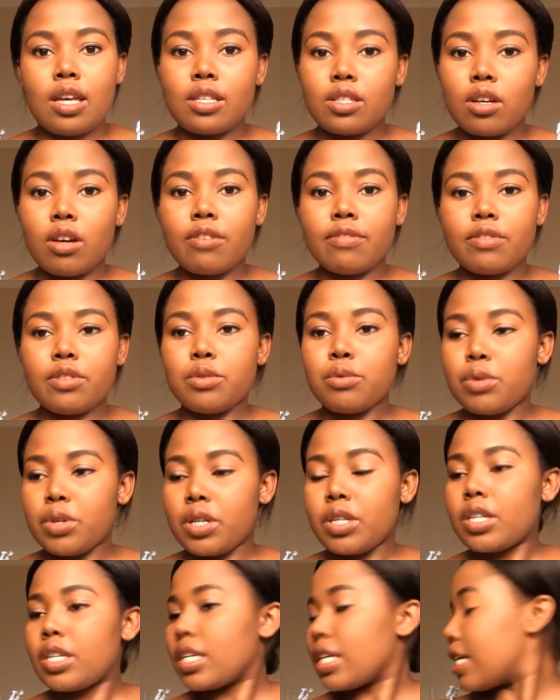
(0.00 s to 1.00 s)
It's after
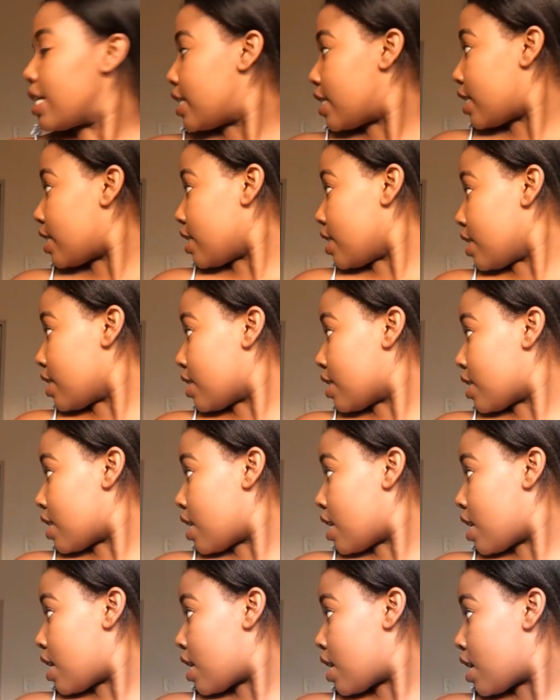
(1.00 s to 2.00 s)
work. It
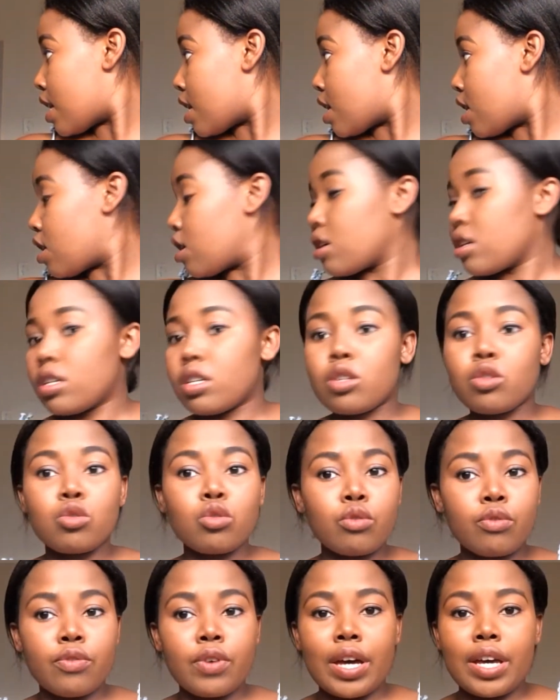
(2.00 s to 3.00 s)
is
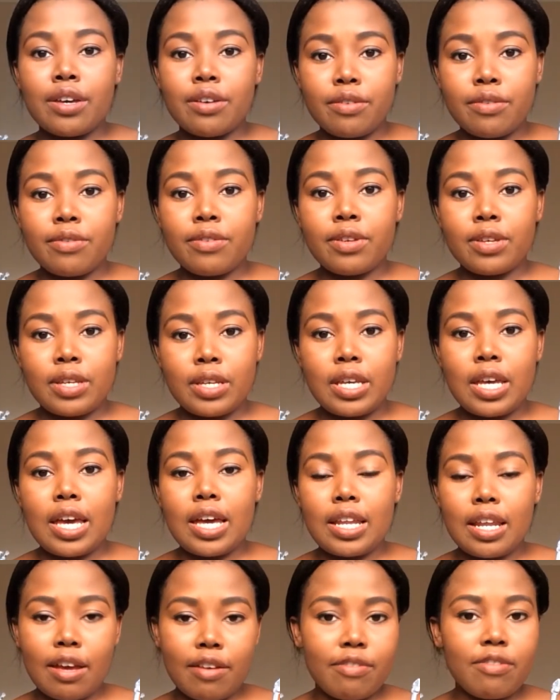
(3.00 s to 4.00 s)
to five,
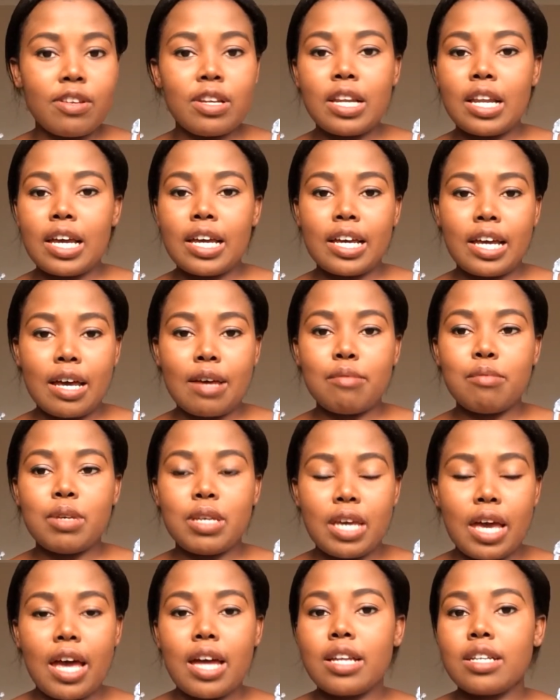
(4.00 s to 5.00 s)
and I feel like I
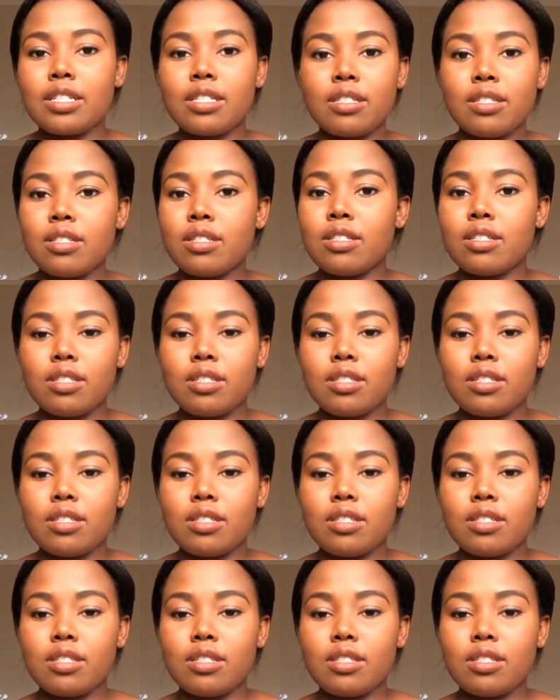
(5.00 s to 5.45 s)
began